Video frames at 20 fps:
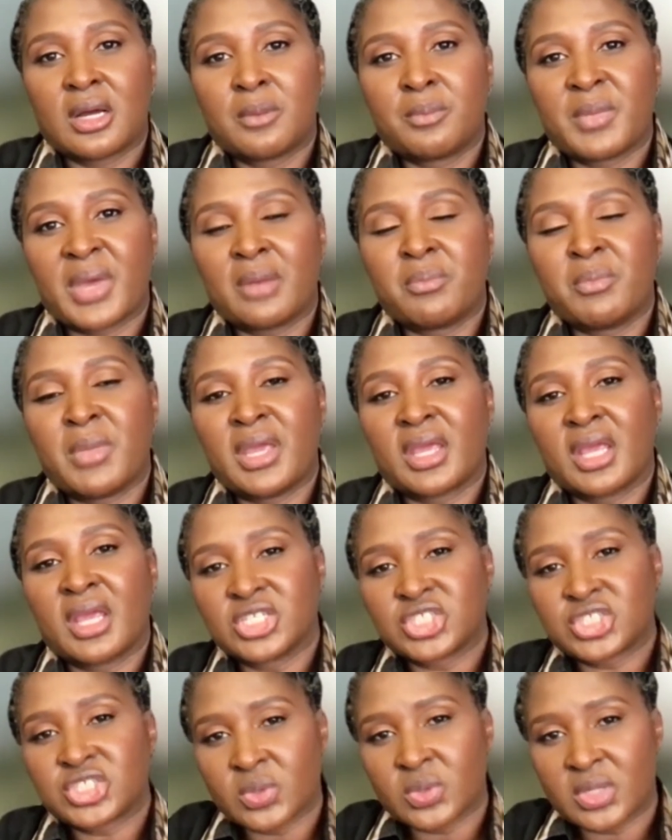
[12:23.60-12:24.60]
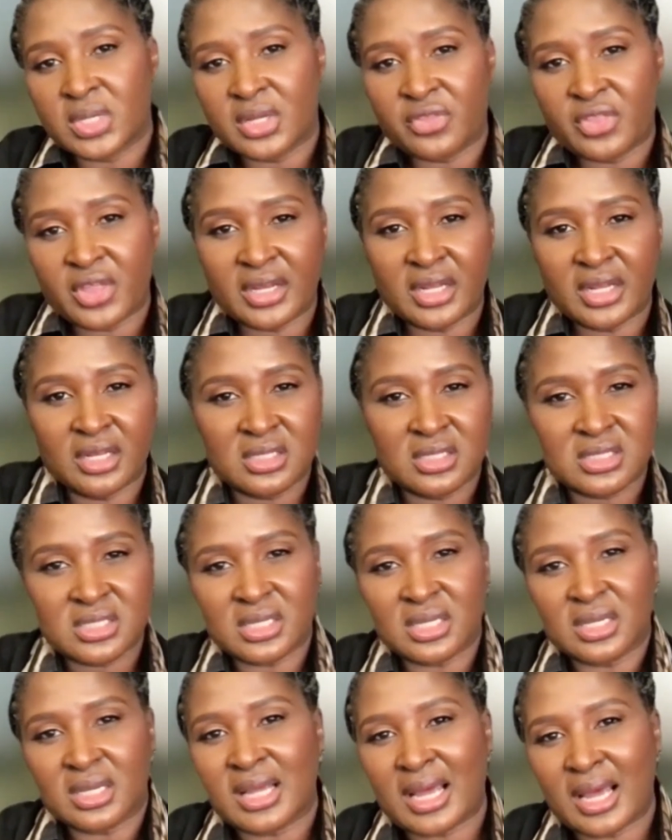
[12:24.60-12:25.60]
um, and making sure that
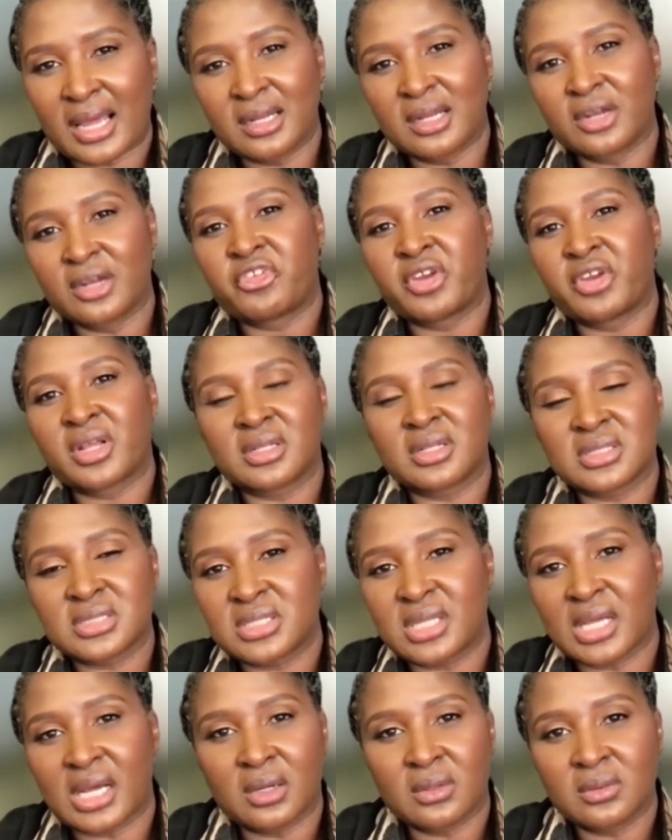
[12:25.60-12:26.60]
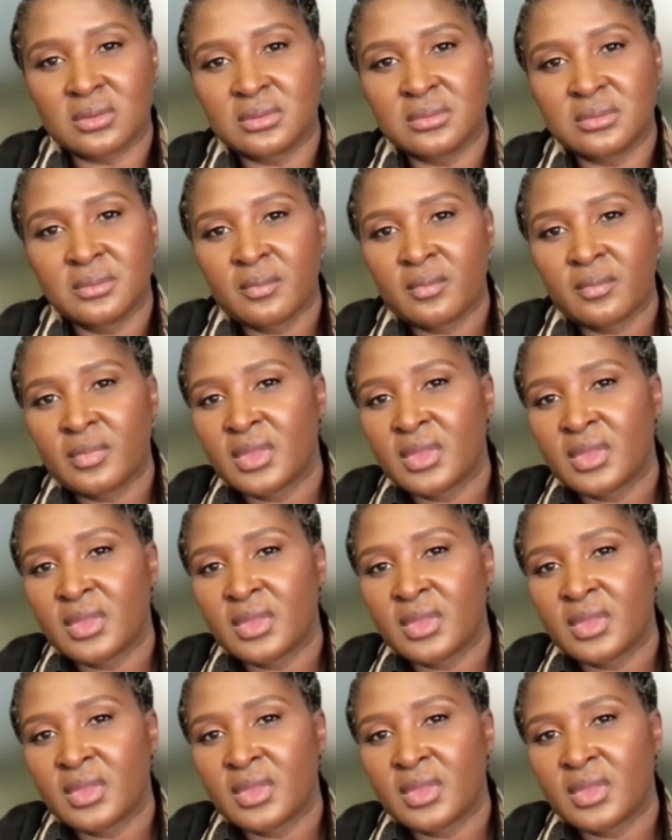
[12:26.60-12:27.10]
it uh, kind of trickles down